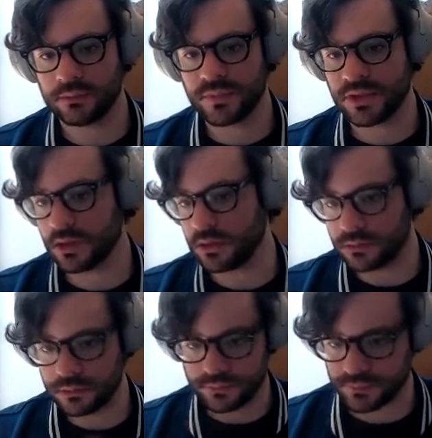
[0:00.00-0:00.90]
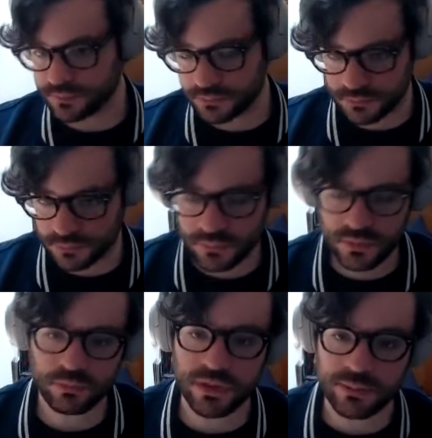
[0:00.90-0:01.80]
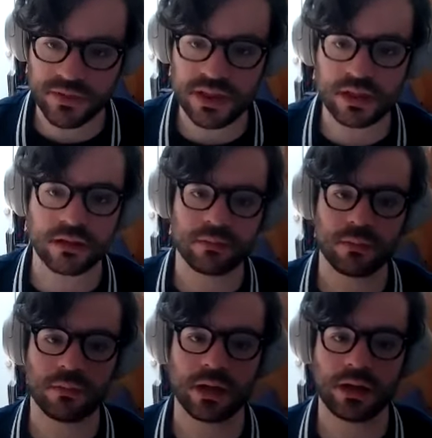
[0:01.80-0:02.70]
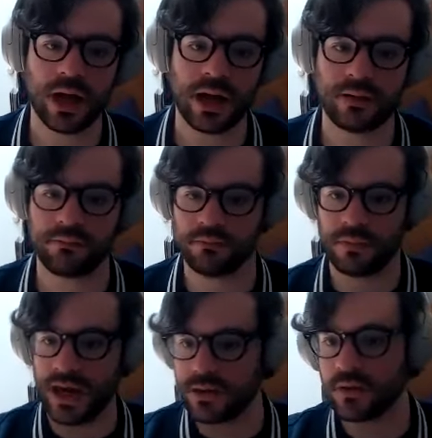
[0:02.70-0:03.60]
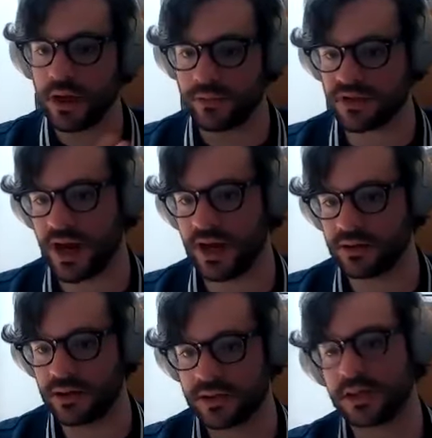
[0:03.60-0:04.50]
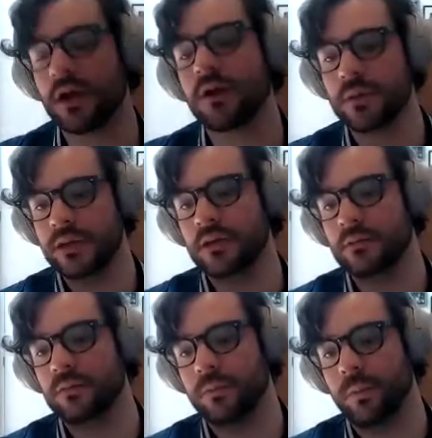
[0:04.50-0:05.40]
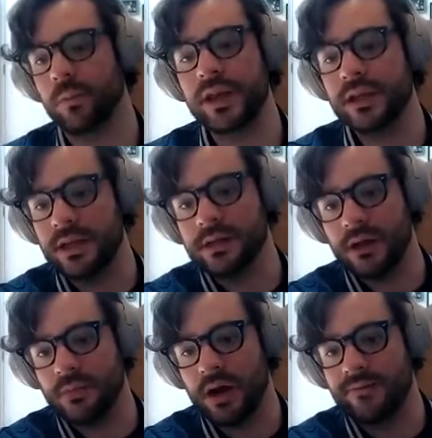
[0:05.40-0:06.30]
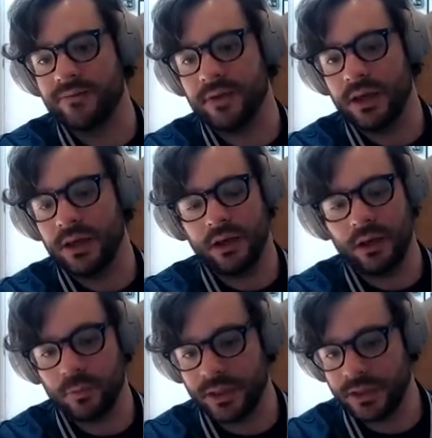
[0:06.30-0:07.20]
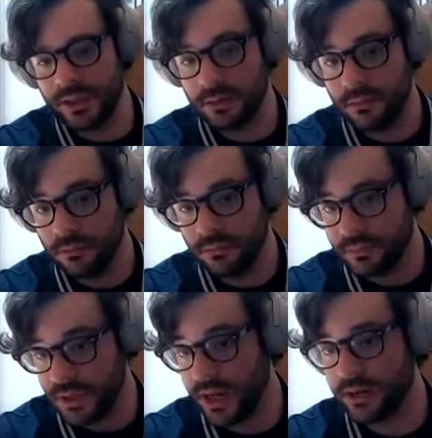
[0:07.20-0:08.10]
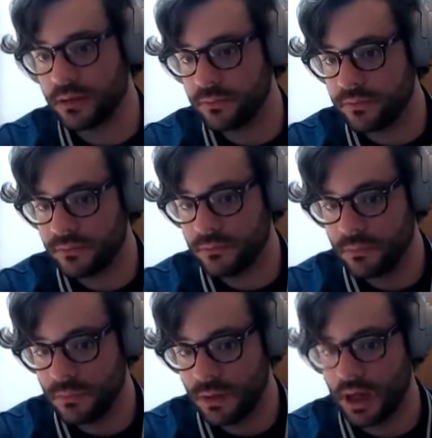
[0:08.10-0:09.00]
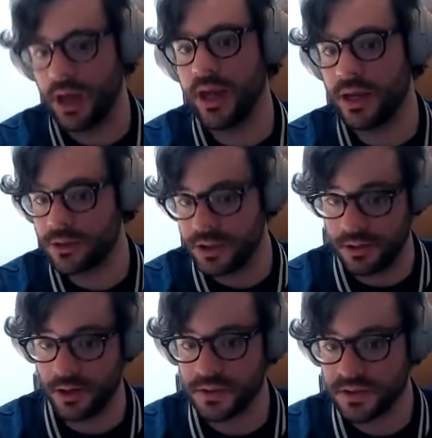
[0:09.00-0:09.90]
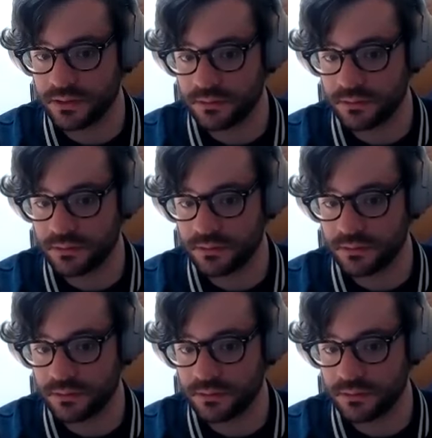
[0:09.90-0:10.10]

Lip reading: So with the museum, like I knew kind of abstractly that it's like, oh, we need to come off a really negative, high energy note